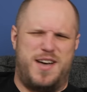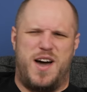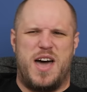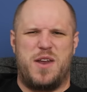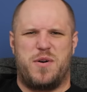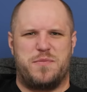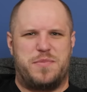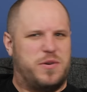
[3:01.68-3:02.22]
No, I
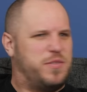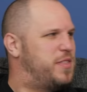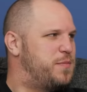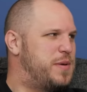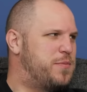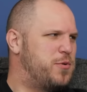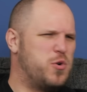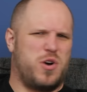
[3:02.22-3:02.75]
don't want to be with
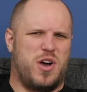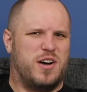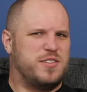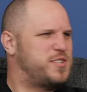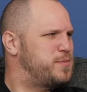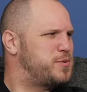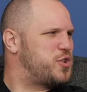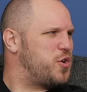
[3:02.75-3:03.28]
the people who are
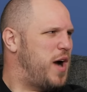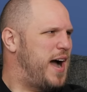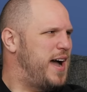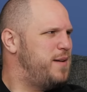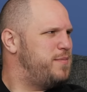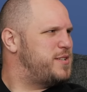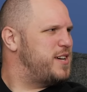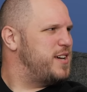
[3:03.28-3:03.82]
unsubscribed. So,